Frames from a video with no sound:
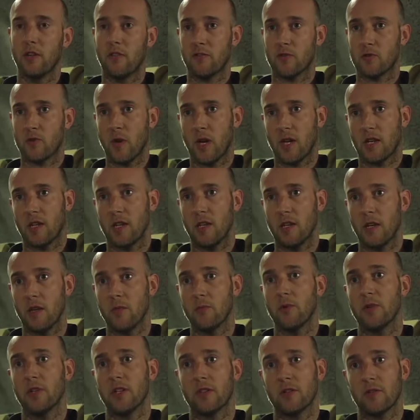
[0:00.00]
of tracking
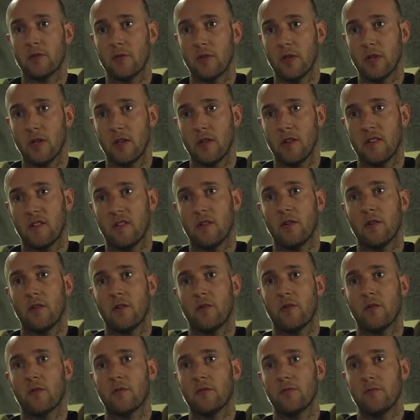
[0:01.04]
and monitoring is
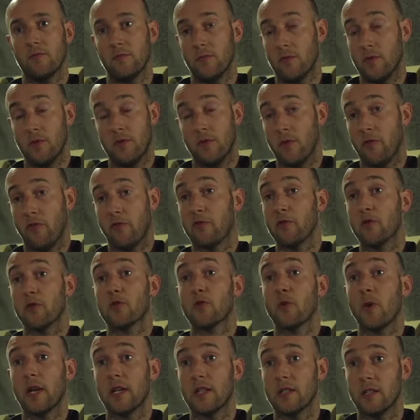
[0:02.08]
the fruit
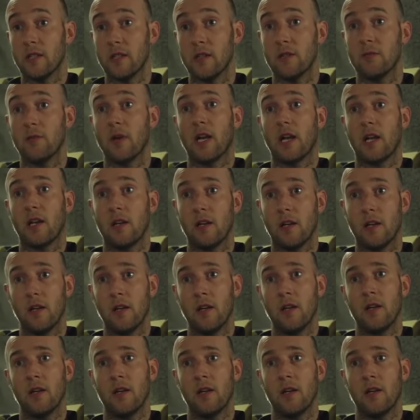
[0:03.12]
quality directly.